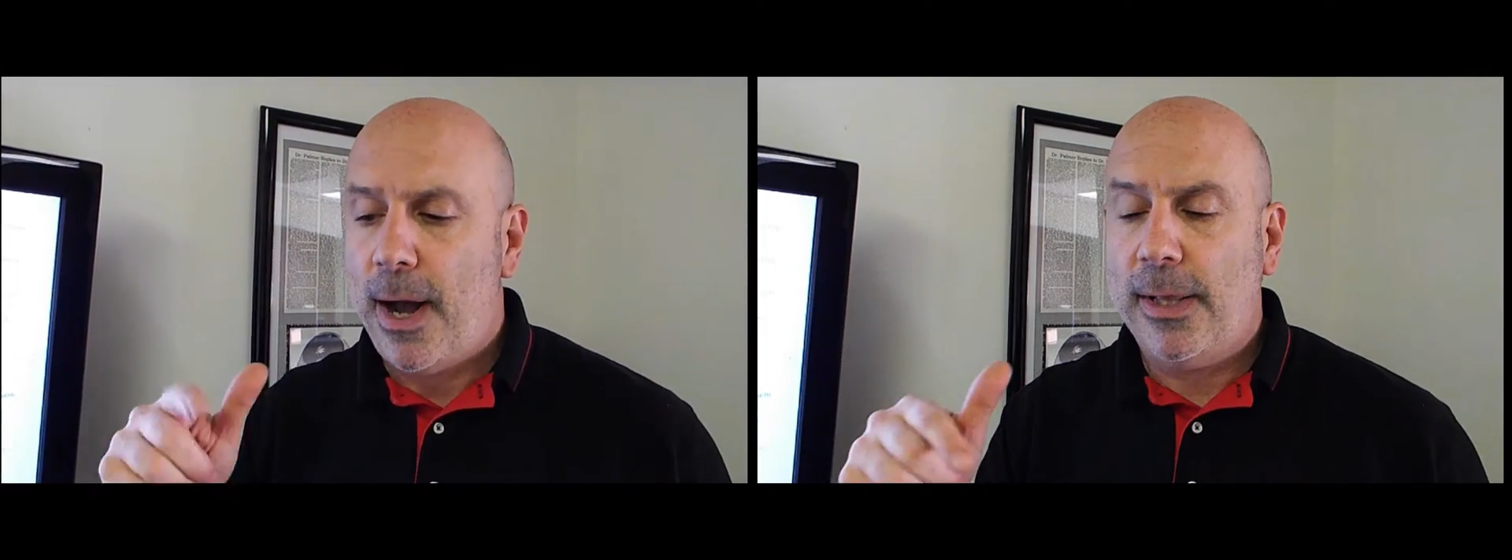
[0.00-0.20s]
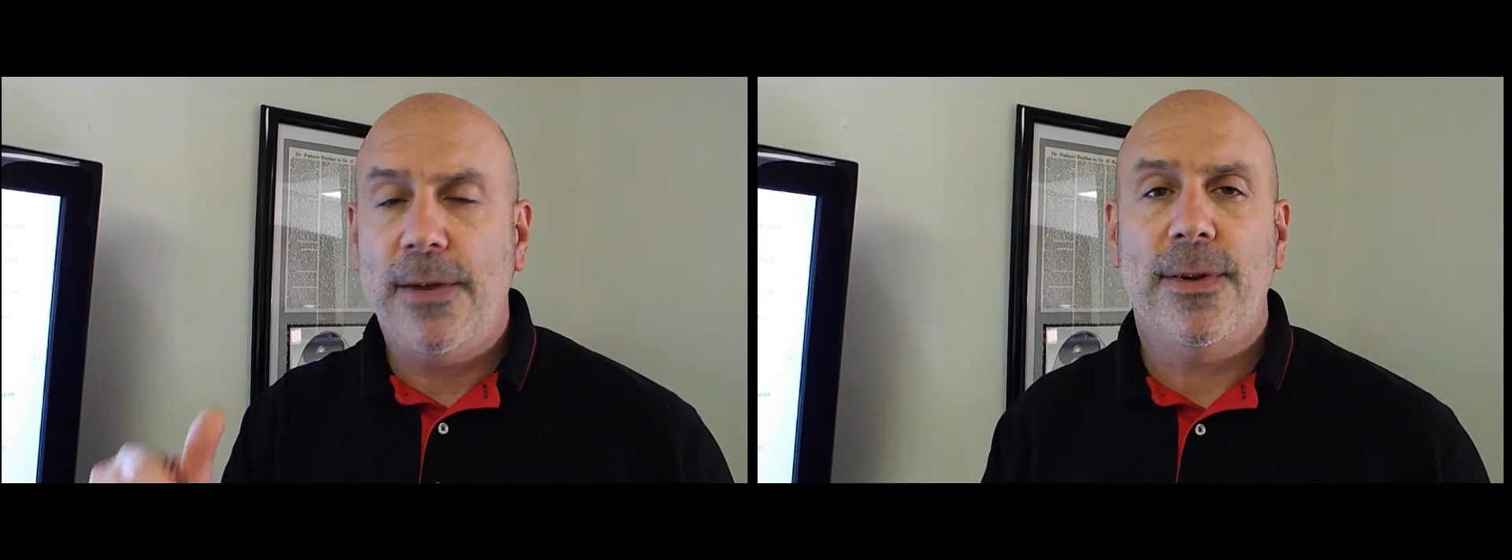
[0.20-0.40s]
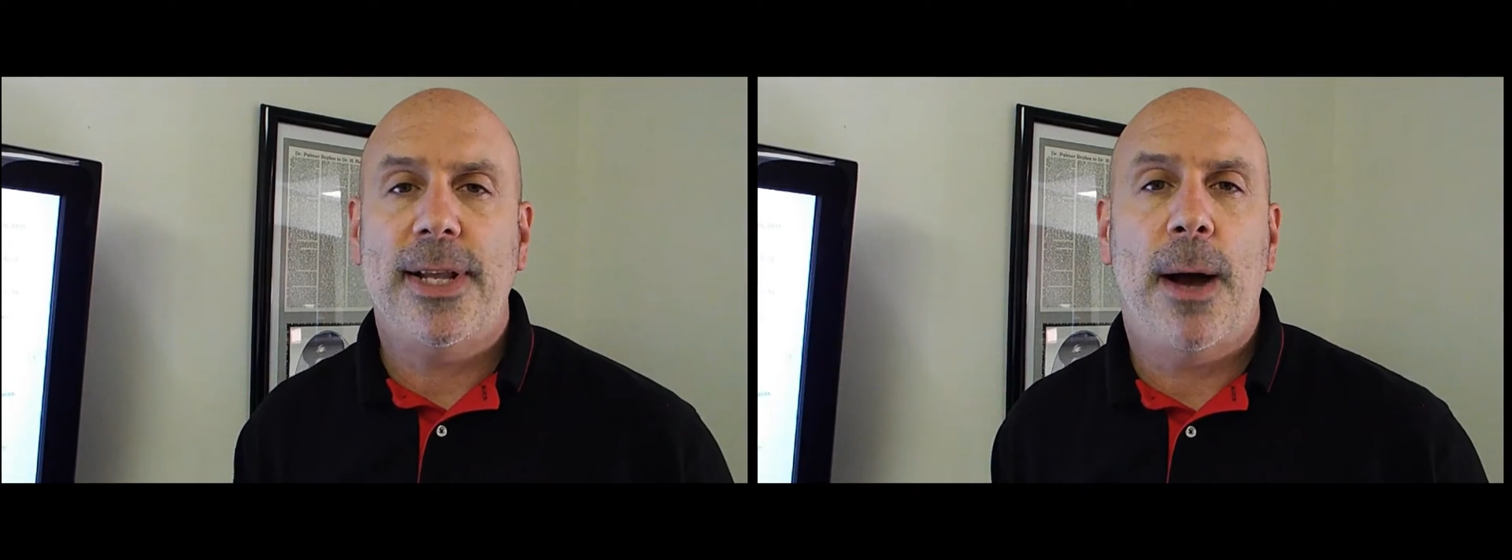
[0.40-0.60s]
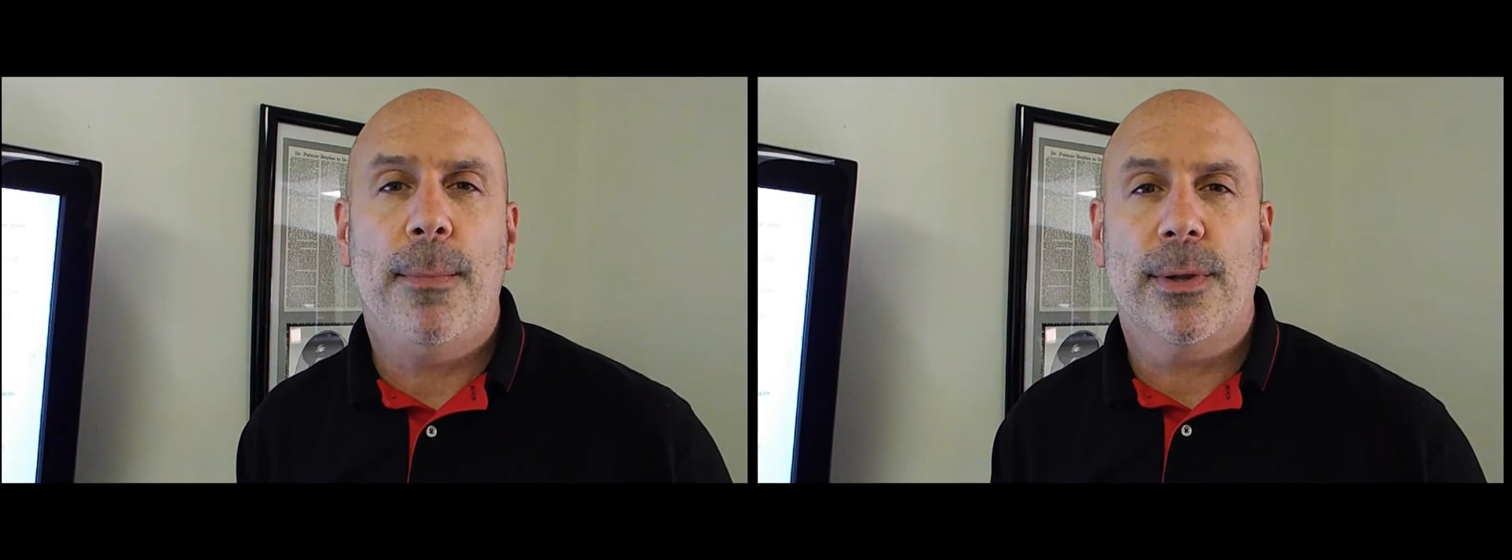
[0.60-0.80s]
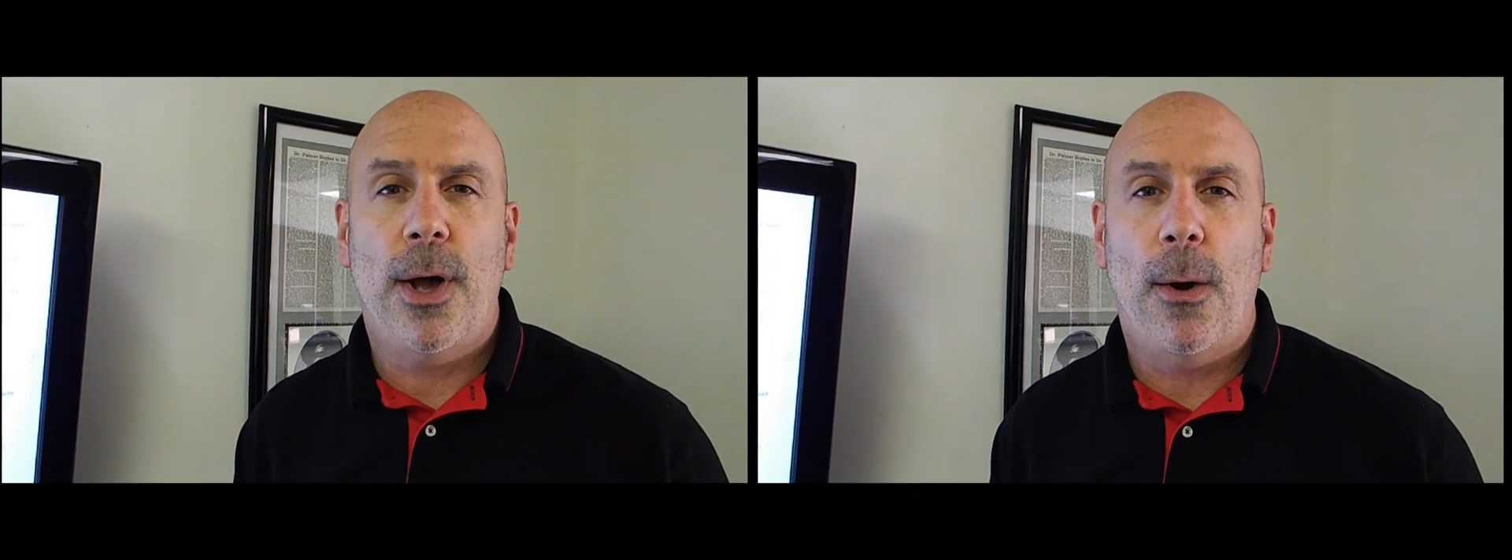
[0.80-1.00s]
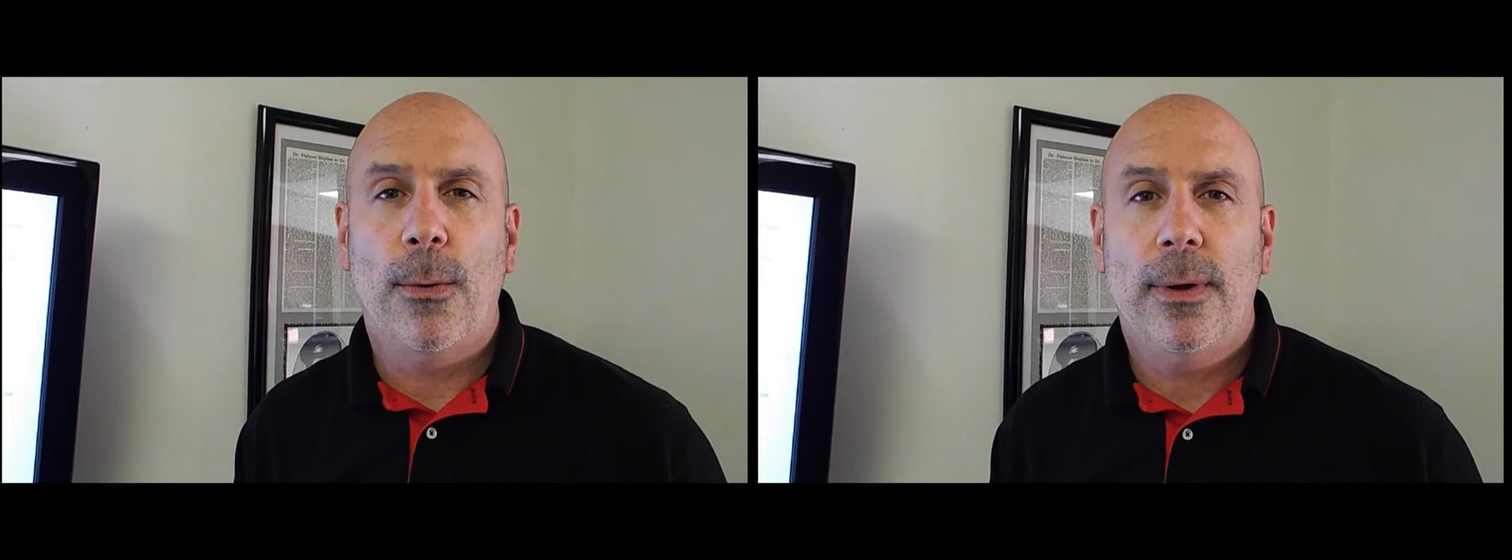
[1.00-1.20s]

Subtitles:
I'll leave it down below.